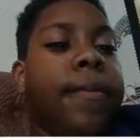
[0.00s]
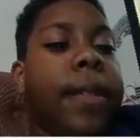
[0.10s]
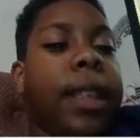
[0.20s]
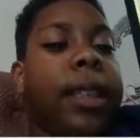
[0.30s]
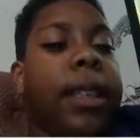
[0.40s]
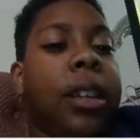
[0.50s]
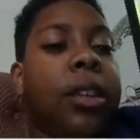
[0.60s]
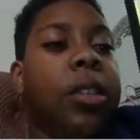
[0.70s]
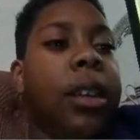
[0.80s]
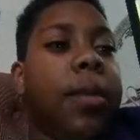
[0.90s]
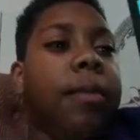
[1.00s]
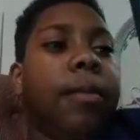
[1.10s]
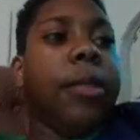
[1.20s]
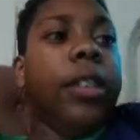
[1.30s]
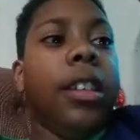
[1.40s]
That's telling you something.
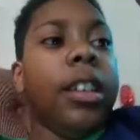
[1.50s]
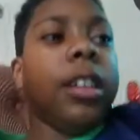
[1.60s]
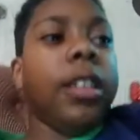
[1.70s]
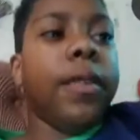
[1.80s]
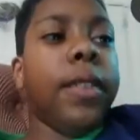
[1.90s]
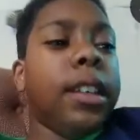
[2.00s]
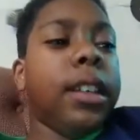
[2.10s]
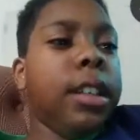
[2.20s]
You need to fix